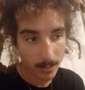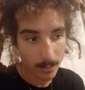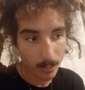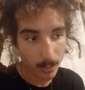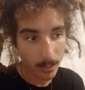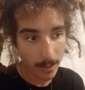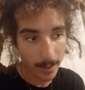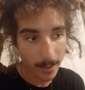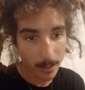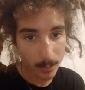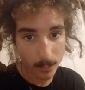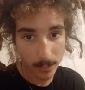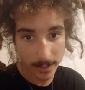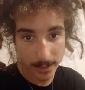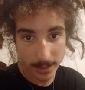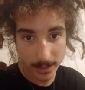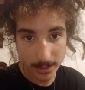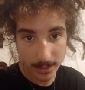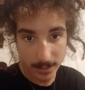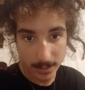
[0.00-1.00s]
right
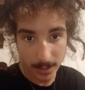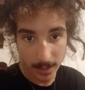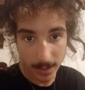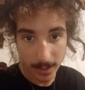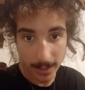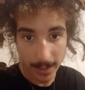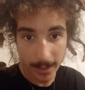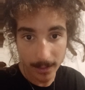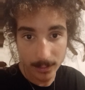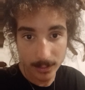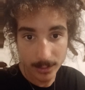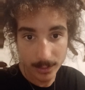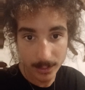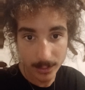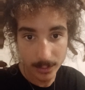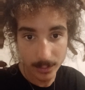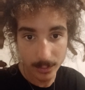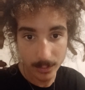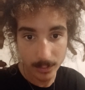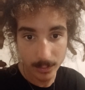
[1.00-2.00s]
which allows
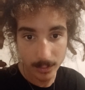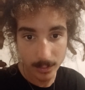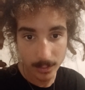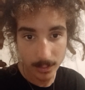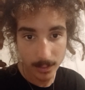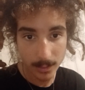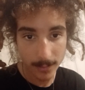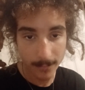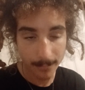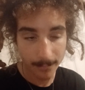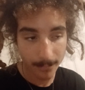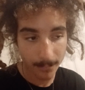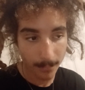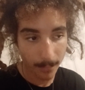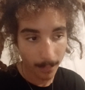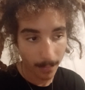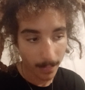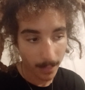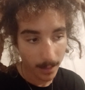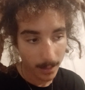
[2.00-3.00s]
you
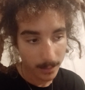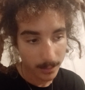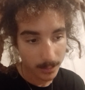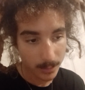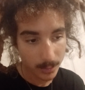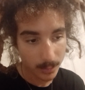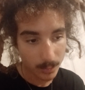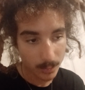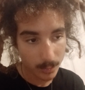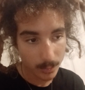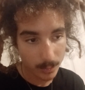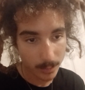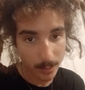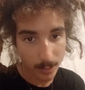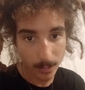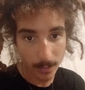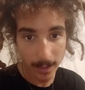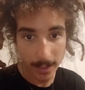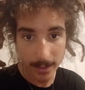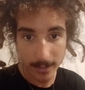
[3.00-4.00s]
to
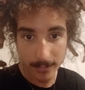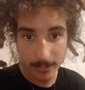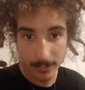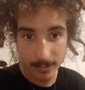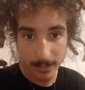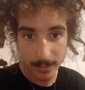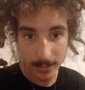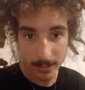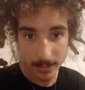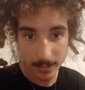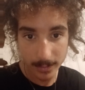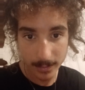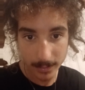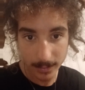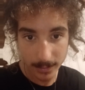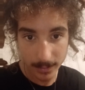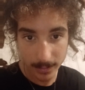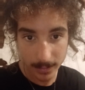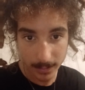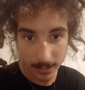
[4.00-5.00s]
derive the
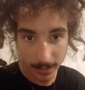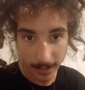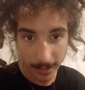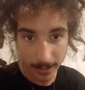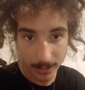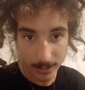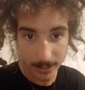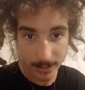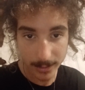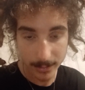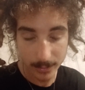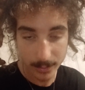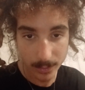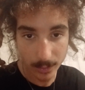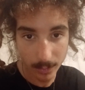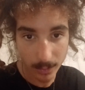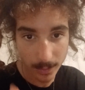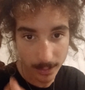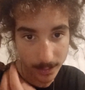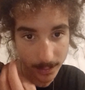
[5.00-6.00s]
the, the energy of
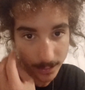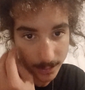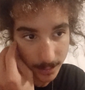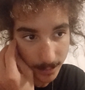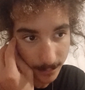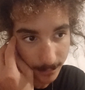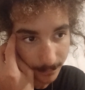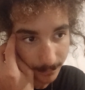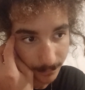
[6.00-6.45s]
source